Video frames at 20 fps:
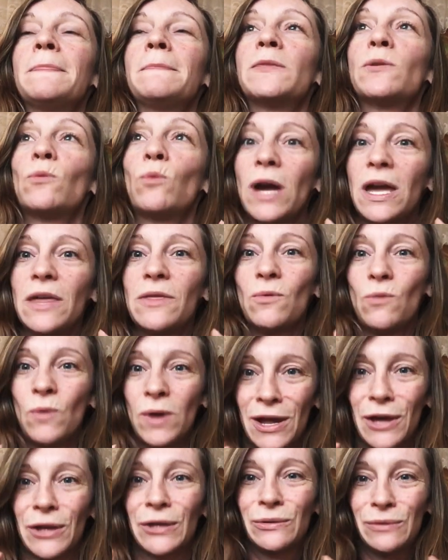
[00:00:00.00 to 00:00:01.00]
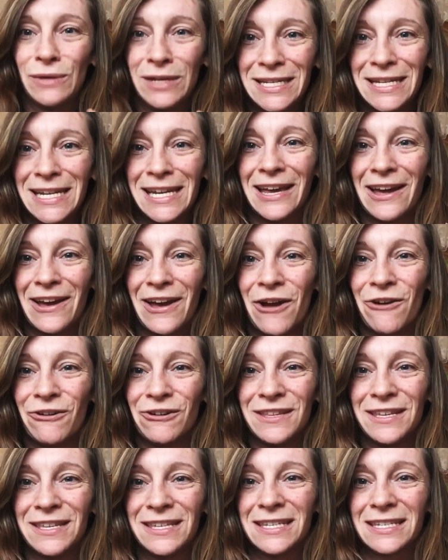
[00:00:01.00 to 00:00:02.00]
the way that we are treating her
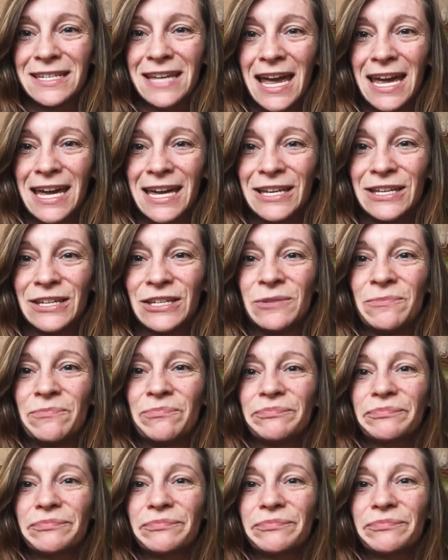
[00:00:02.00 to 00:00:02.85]
at this stage.